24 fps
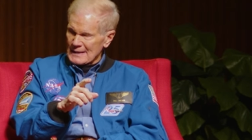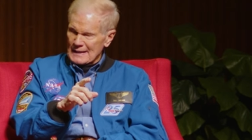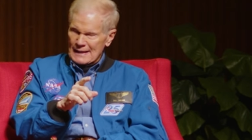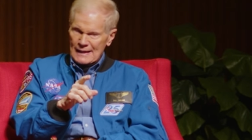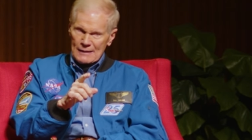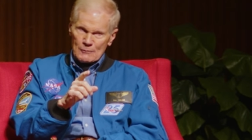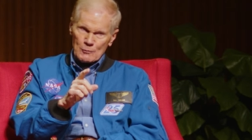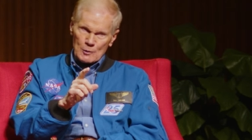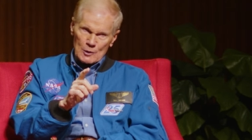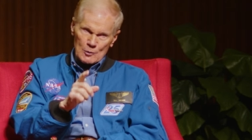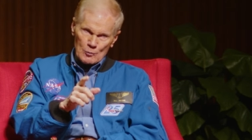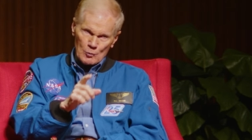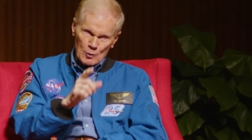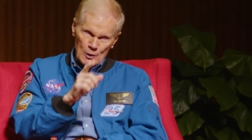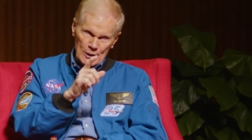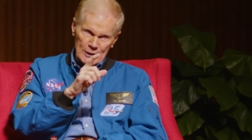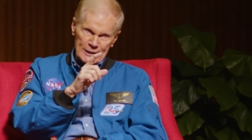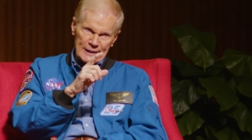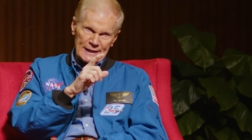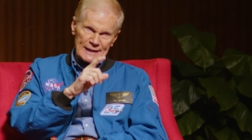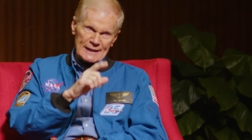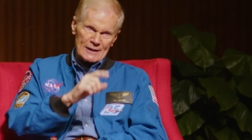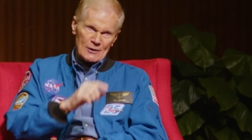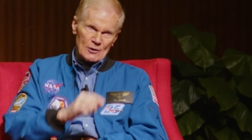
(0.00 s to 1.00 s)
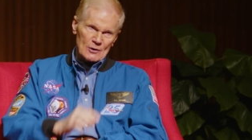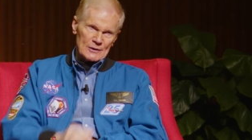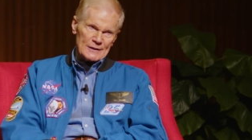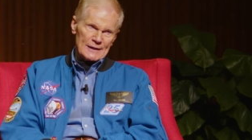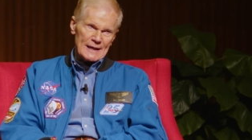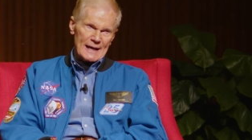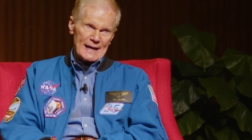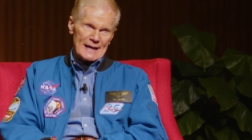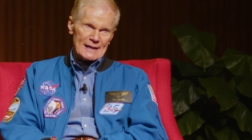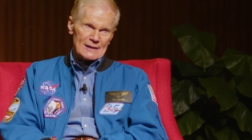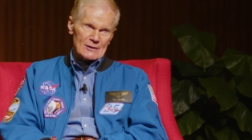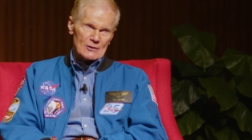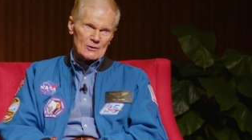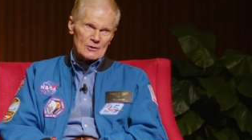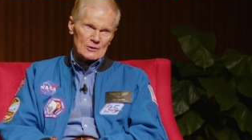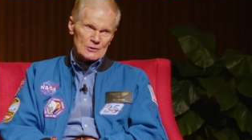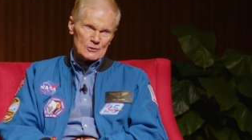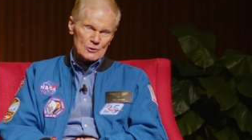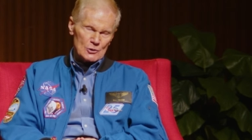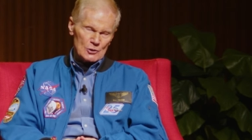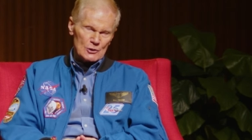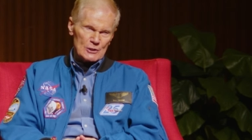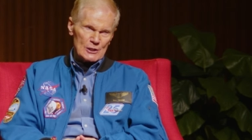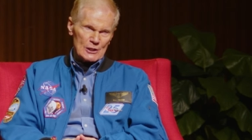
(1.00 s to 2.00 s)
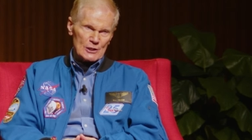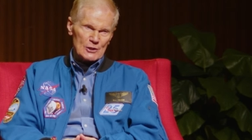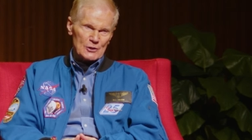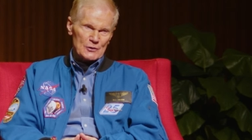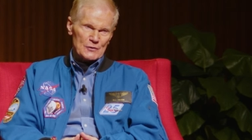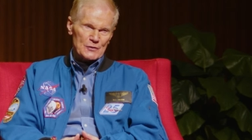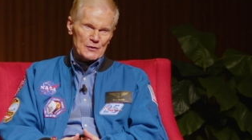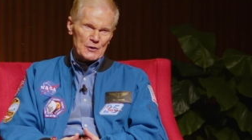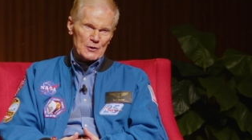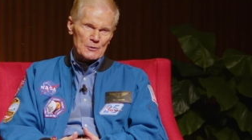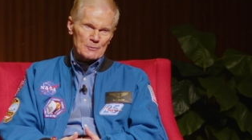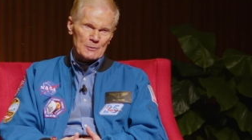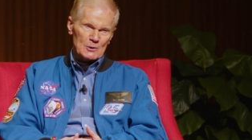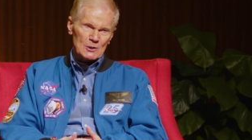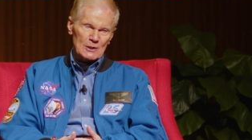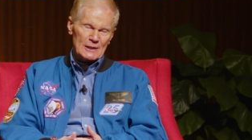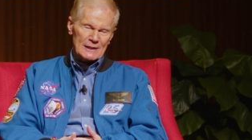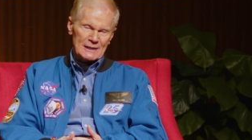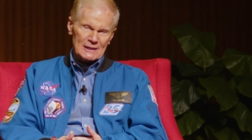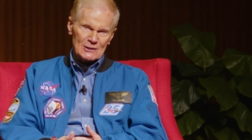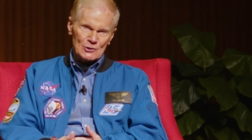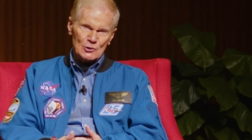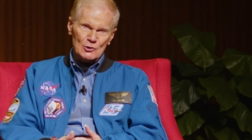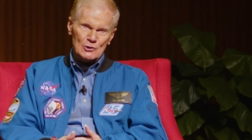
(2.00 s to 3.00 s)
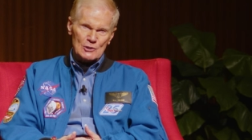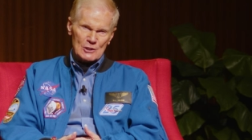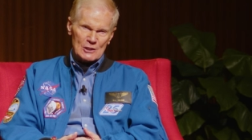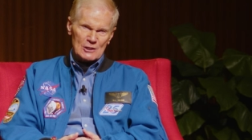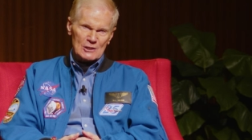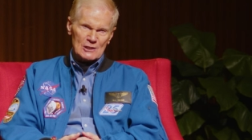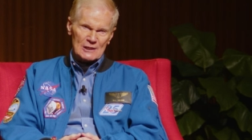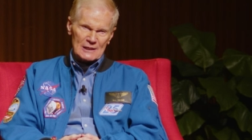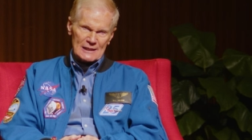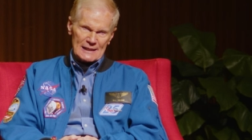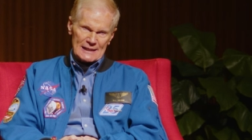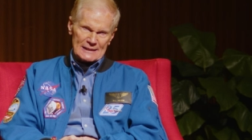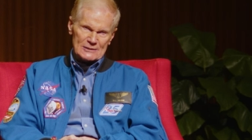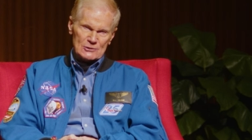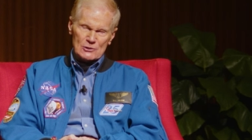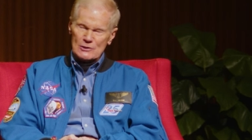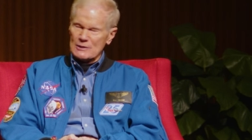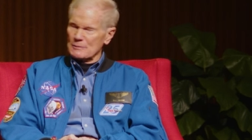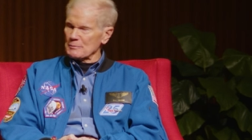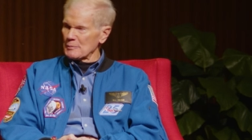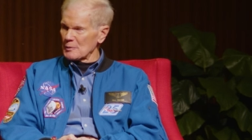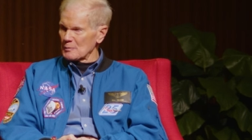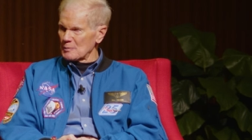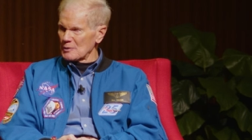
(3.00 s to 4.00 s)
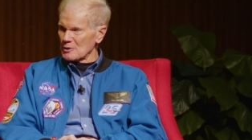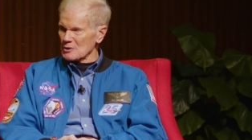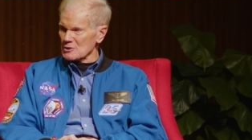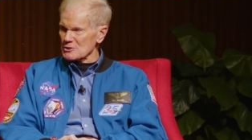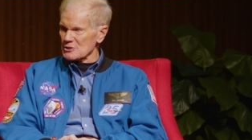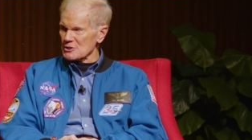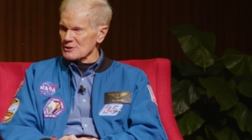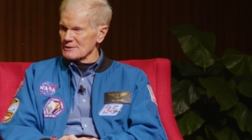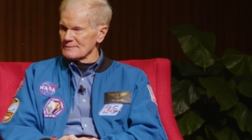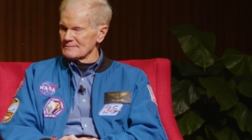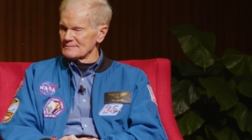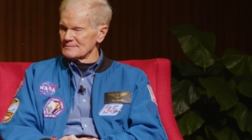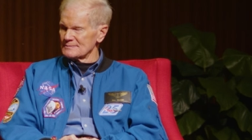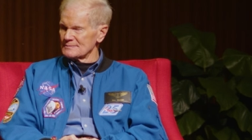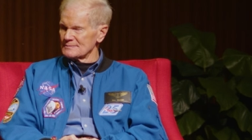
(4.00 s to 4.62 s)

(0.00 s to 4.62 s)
And we're working on that on nuclear thermal and nuclear electric propulsion.